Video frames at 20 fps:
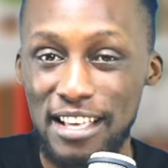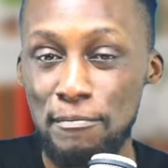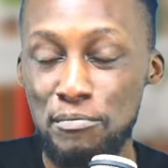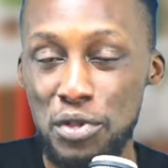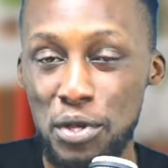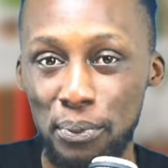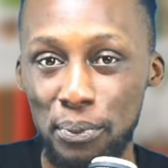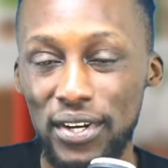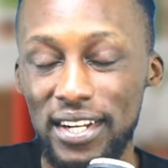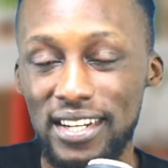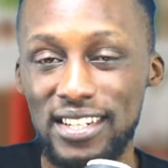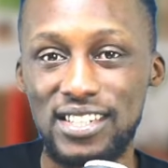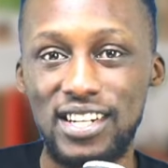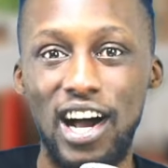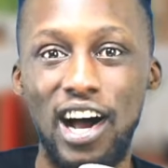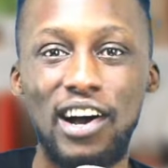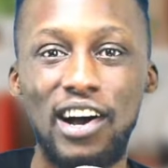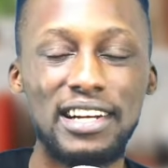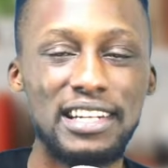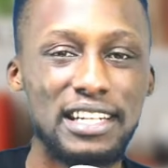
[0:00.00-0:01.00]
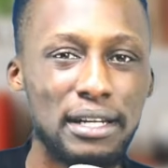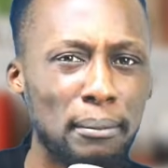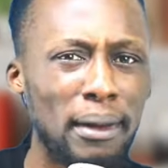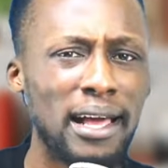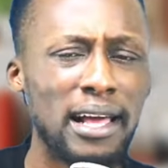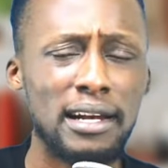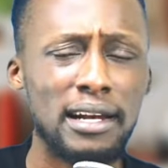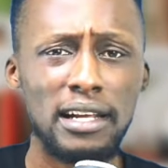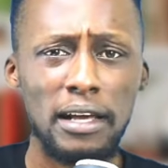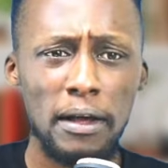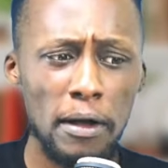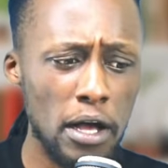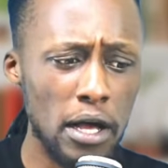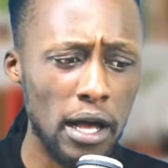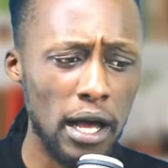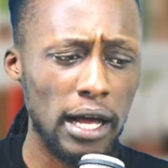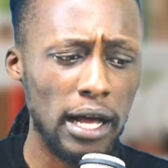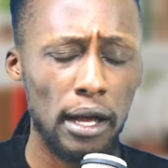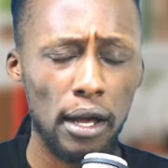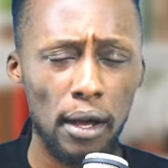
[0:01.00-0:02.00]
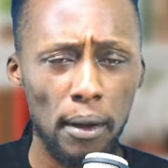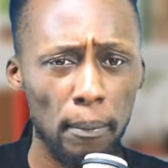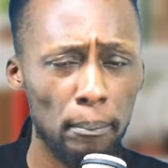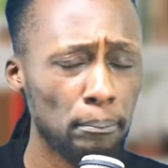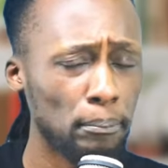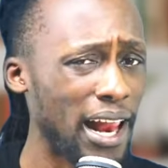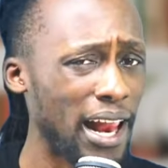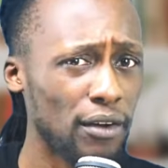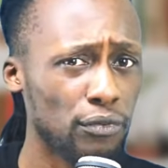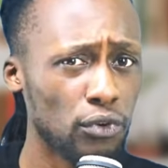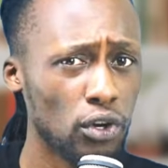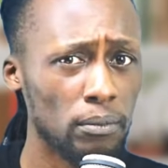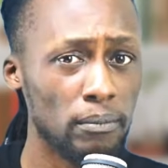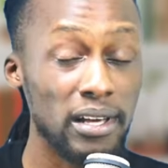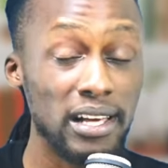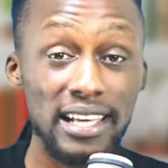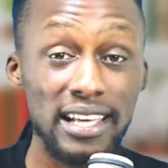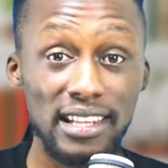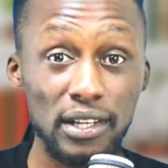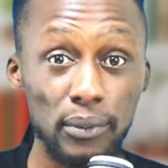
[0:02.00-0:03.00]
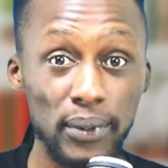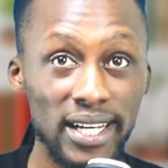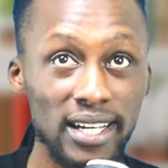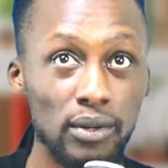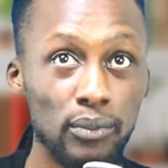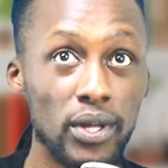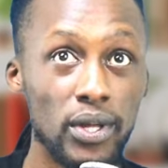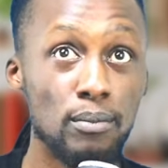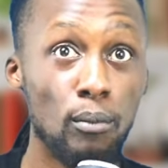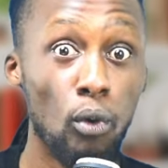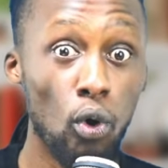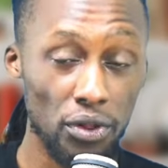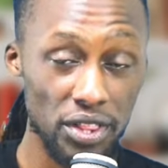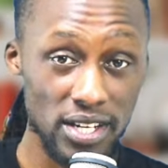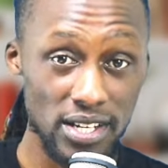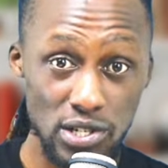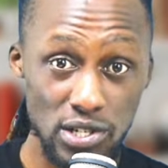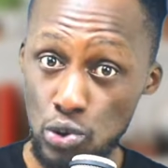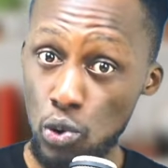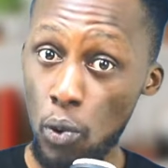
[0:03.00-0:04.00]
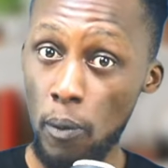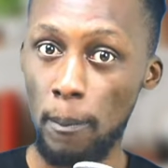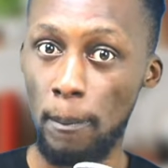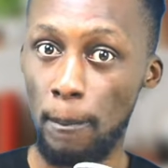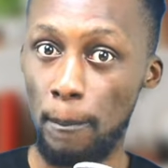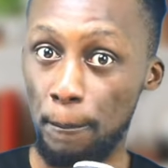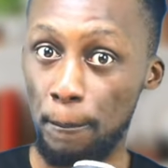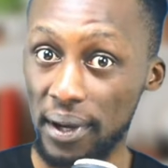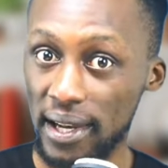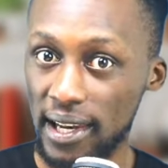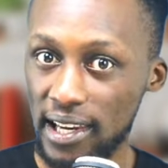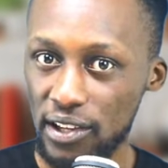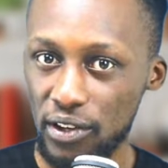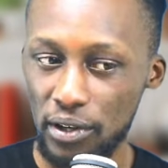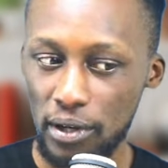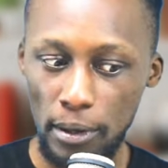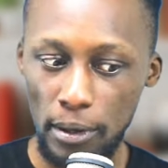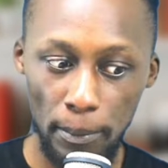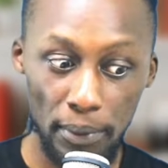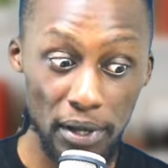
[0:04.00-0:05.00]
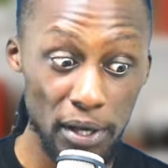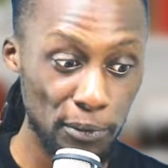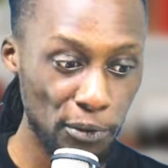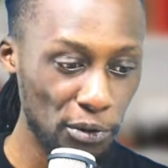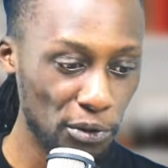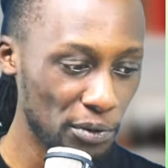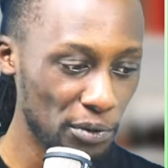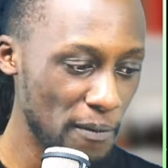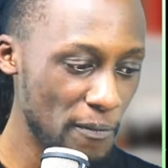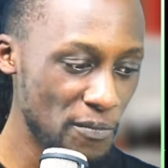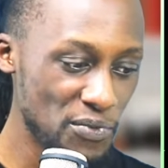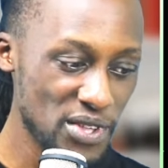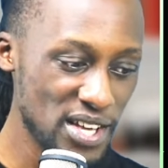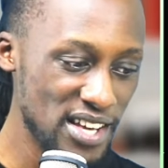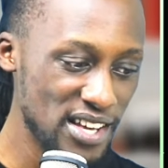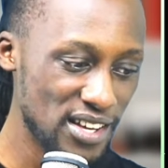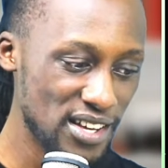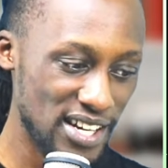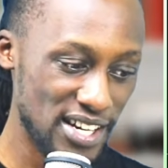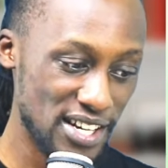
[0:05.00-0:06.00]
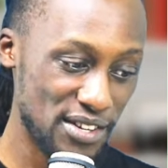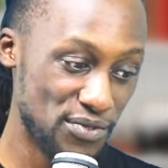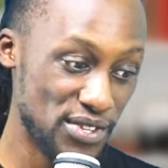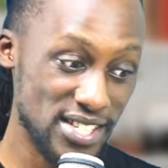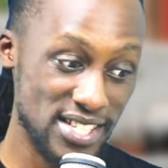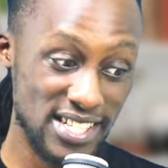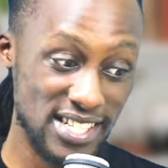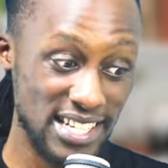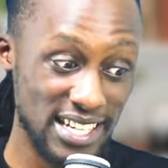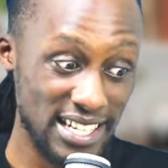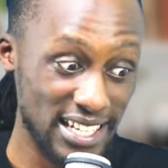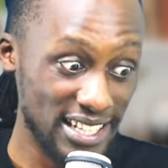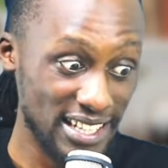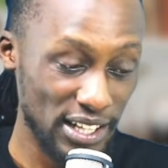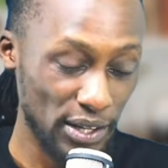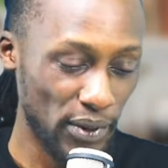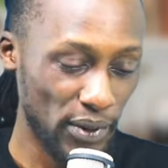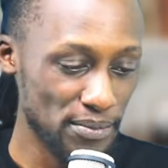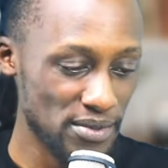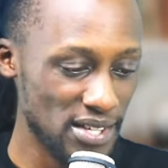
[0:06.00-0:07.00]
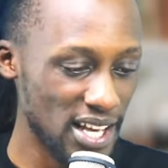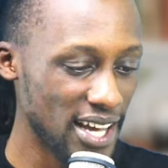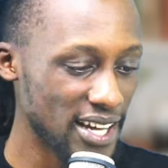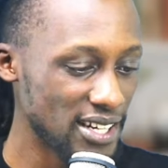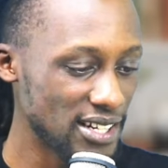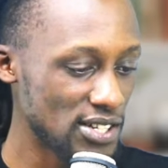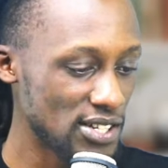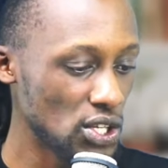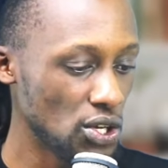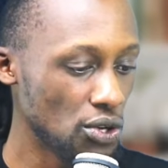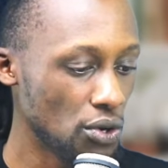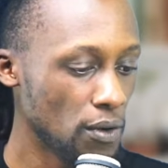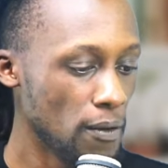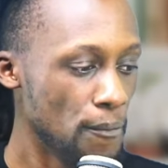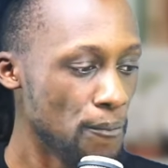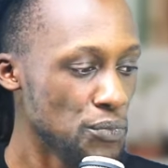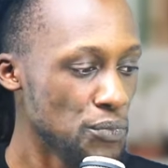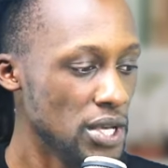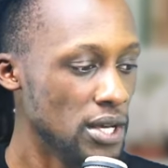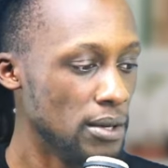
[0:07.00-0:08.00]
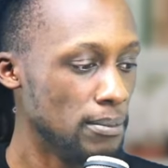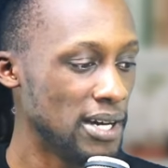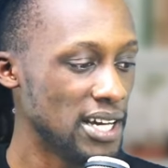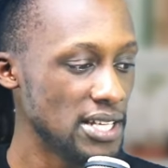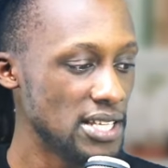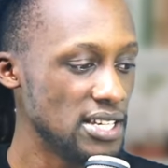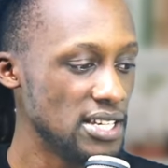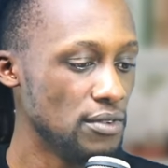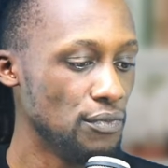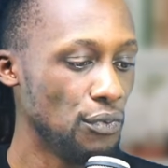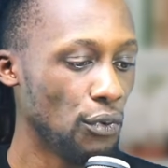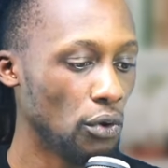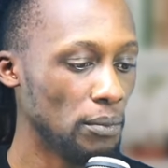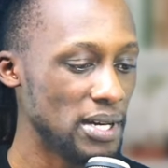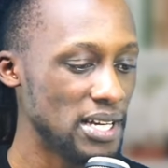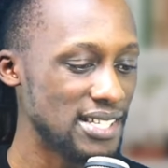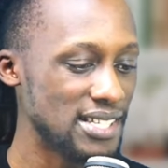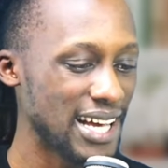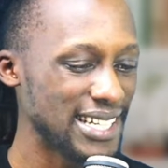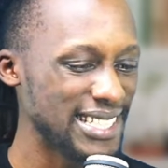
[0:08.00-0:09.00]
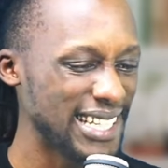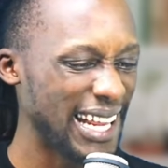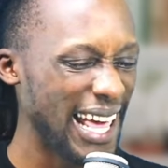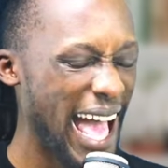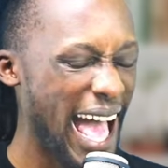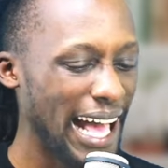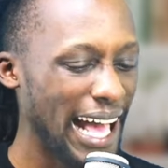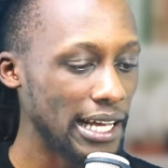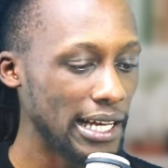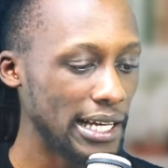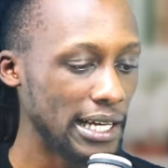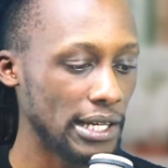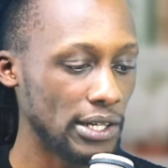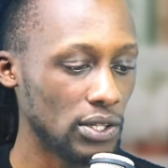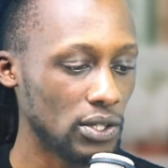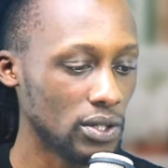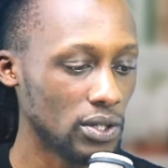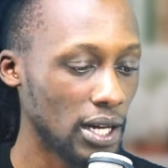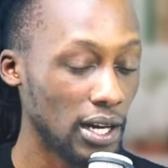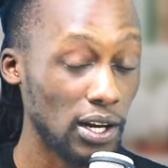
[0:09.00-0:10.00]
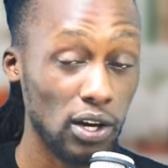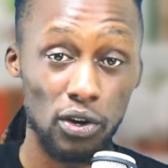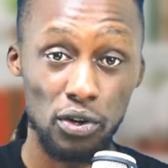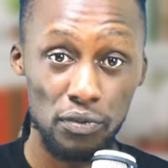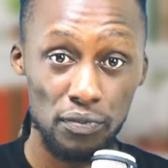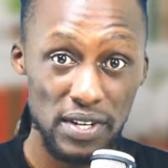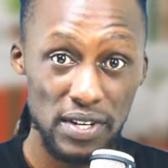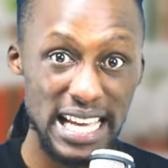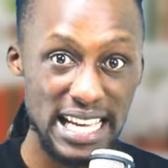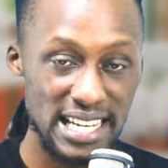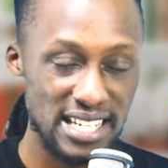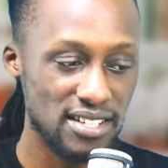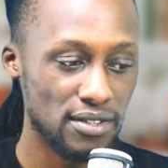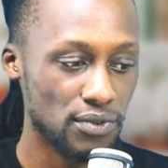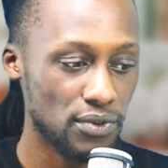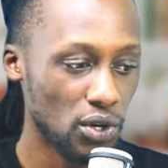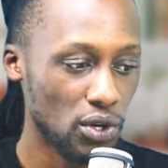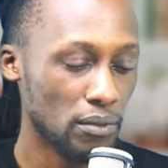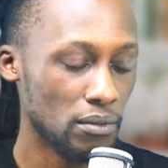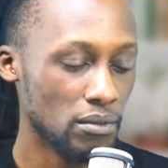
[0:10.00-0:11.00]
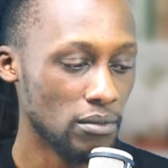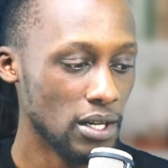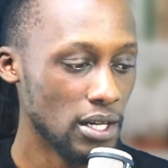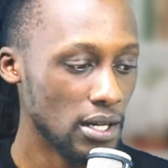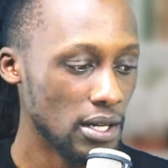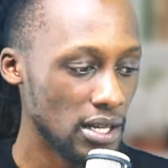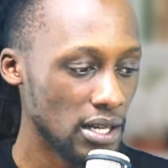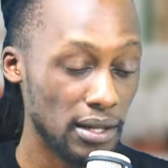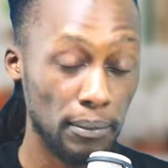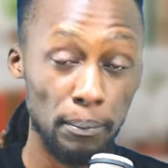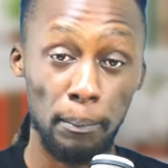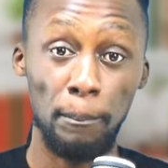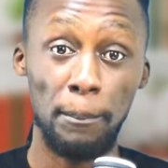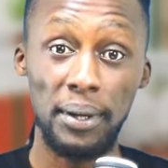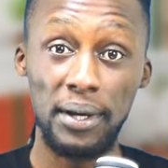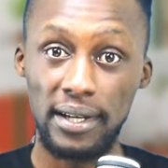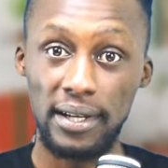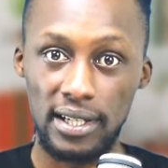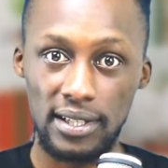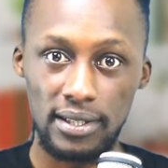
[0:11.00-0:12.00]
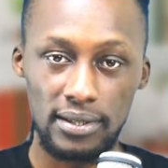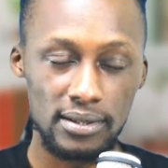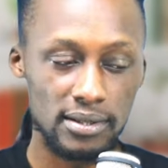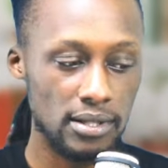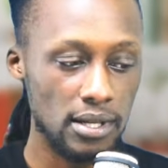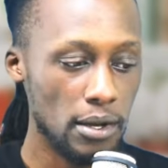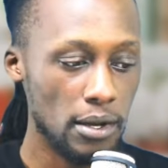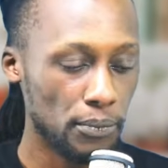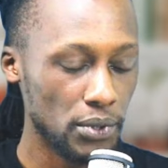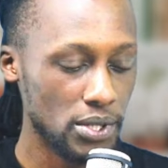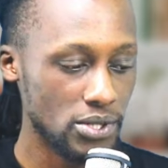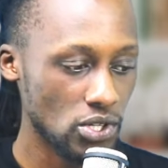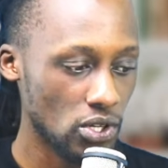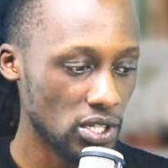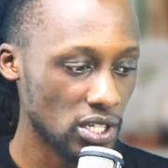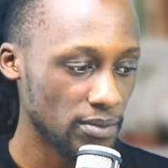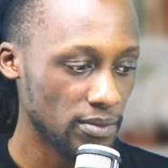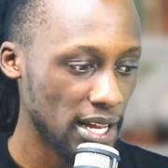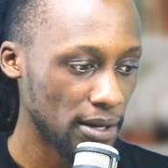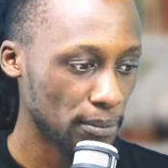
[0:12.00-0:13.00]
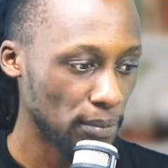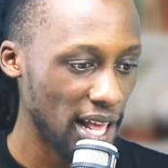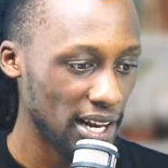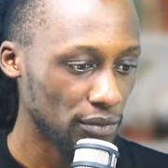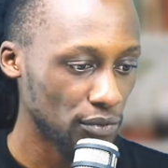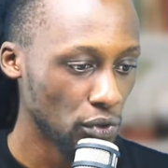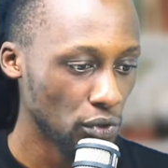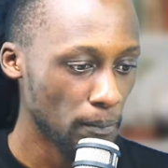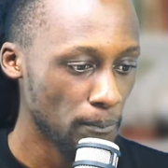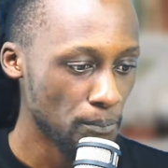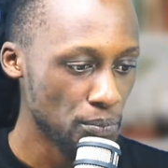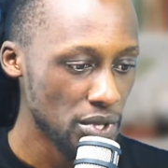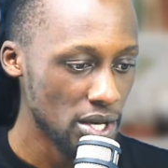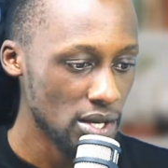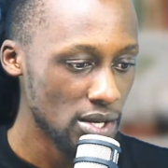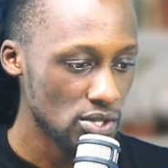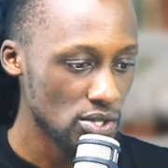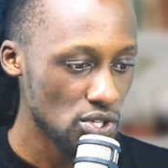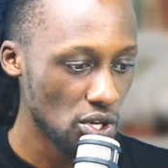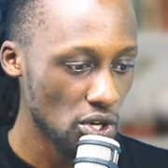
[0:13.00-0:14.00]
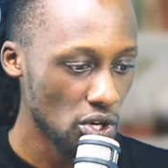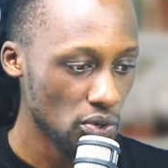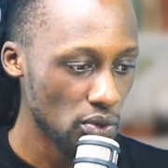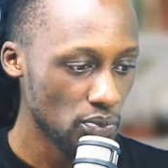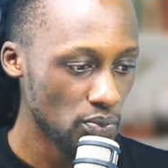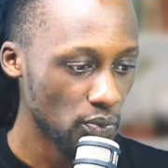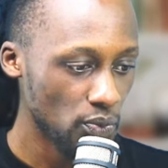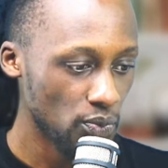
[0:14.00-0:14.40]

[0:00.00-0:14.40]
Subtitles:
print-on-demand platform in the world, with more than 2 billion people visiting the website. So Merch Informer is actually anchored on a lot of data from the biggest print-on-demand platform. So